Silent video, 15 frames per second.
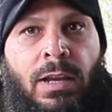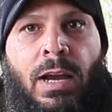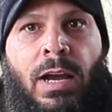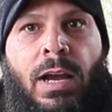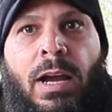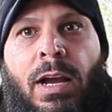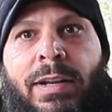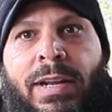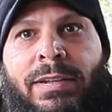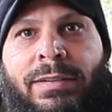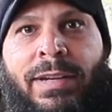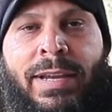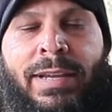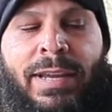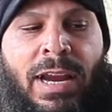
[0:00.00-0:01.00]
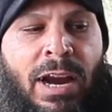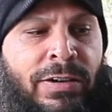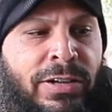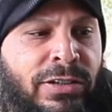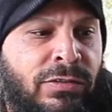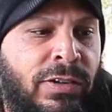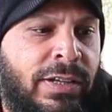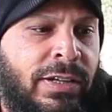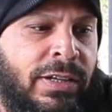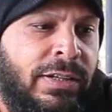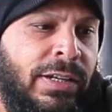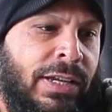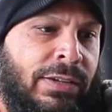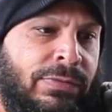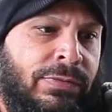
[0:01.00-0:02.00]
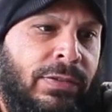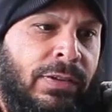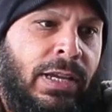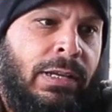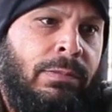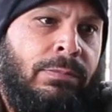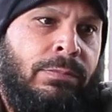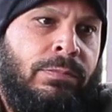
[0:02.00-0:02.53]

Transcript: Uh, next thing I carry is a really good knife, okay?